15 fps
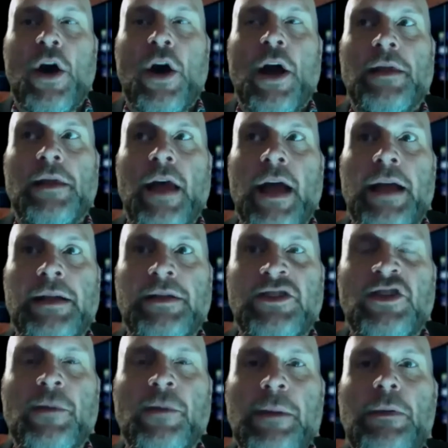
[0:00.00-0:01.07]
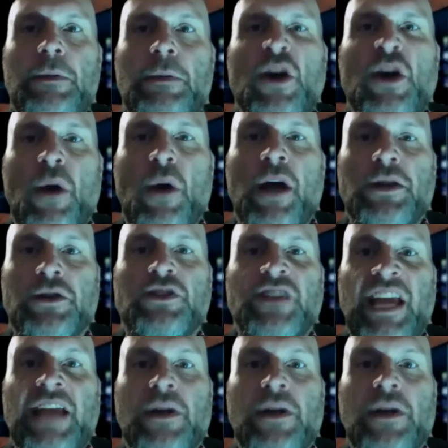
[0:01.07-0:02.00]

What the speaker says: online, so many people don't understand